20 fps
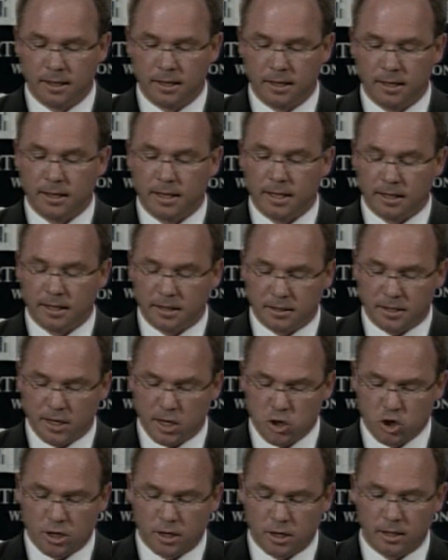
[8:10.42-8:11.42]
In
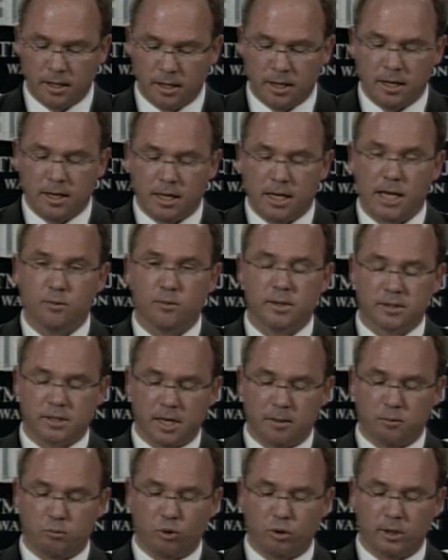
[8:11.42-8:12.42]
addition, he was a
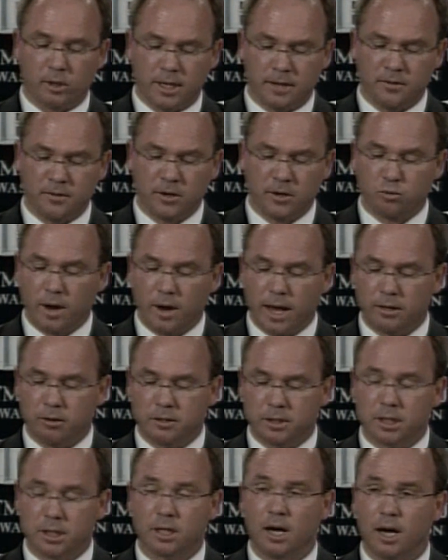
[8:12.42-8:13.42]
prolific writer
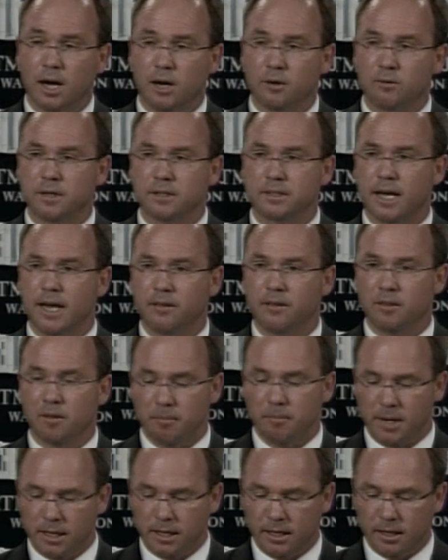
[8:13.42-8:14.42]
to Congress and the
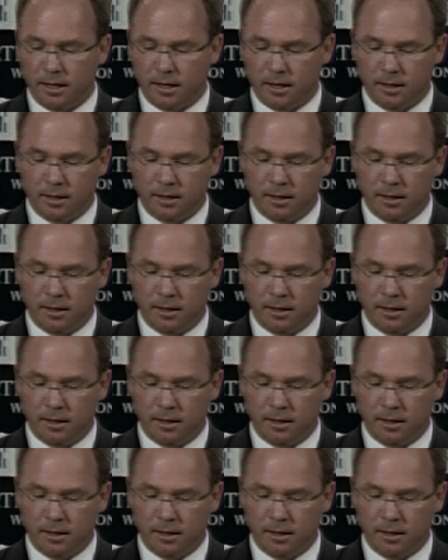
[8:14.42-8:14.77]
media